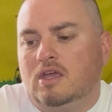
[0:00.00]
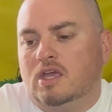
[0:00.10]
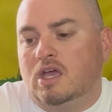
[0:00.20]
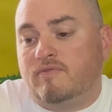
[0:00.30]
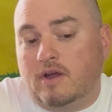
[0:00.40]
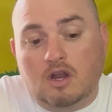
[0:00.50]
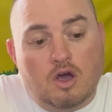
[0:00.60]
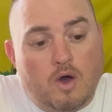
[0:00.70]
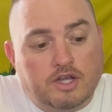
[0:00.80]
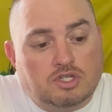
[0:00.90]
If I
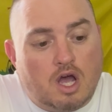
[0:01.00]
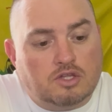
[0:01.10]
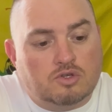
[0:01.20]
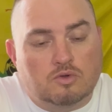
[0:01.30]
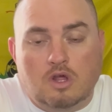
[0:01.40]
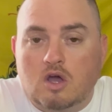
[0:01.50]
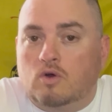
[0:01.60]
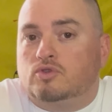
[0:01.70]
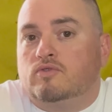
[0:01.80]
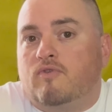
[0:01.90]
know I shot too low
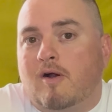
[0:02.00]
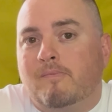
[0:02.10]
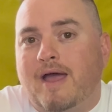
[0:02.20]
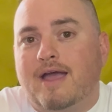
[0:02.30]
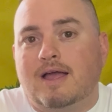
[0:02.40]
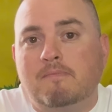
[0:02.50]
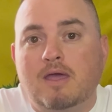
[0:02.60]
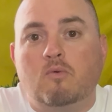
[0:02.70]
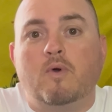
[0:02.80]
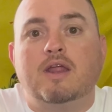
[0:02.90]
or too far back, I may
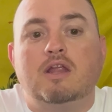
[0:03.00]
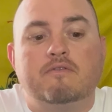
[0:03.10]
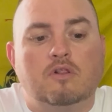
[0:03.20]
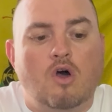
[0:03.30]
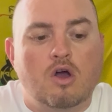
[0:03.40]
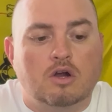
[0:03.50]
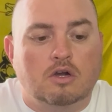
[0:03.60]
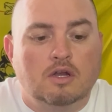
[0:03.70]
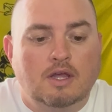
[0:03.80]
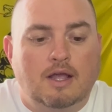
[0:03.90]
wait even
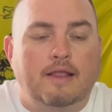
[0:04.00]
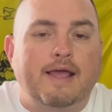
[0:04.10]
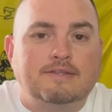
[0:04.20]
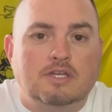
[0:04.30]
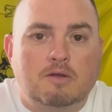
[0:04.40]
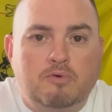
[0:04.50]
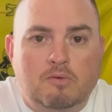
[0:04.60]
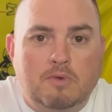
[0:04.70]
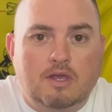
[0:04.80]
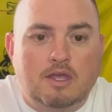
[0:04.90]
longer. And that's going to put
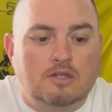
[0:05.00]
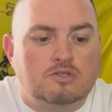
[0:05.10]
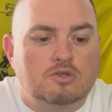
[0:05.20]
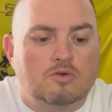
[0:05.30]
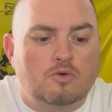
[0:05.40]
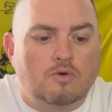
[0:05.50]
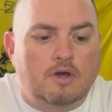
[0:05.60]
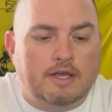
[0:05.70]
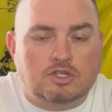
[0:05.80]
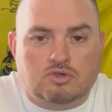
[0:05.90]
me into
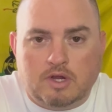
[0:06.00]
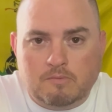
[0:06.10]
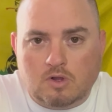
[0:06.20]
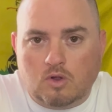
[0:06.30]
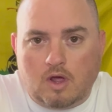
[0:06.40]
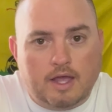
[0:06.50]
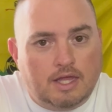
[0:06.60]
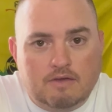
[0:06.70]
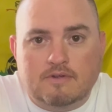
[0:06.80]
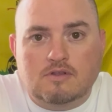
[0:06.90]
extreme low light,
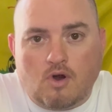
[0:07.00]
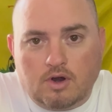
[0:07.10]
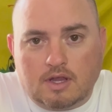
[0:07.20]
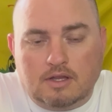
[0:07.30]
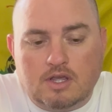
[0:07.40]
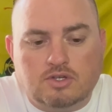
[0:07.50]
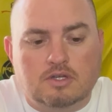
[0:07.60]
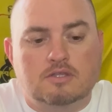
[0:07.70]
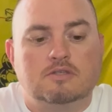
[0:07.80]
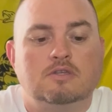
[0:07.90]
even dark
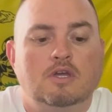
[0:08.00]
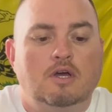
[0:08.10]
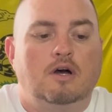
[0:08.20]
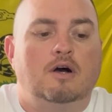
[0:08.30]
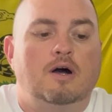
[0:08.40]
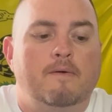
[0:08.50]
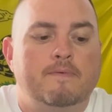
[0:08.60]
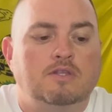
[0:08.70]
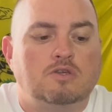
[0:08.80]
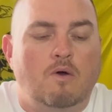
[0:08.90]
conditions.
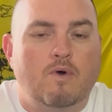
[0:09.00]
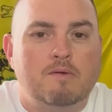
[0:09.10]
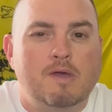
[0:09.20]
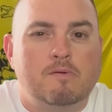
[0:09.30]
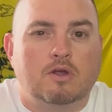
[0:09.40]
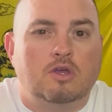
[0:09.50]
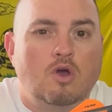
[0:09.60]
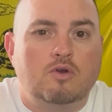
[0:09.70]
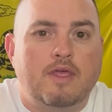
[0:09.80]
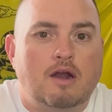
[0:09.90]
And so I want to be able to
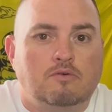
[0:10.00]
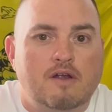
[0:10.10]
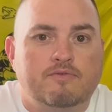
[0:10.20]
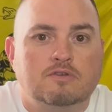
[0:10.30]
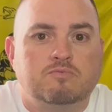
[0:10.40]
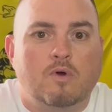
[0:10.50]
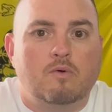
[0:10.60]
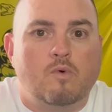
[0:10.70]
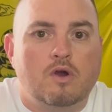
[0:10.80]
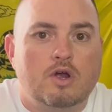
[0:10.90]
go to that reference
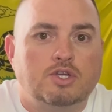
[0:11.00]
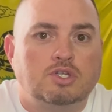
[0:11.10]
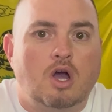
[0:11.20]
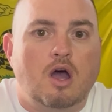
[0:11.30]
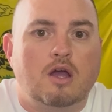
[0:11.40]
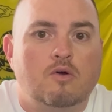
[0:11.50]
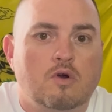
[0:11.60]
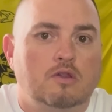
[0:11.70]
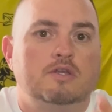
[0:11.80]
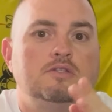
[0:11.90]
point where I shot,
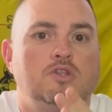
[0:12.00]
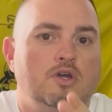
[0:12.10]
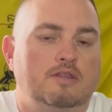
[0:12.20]
or at least look at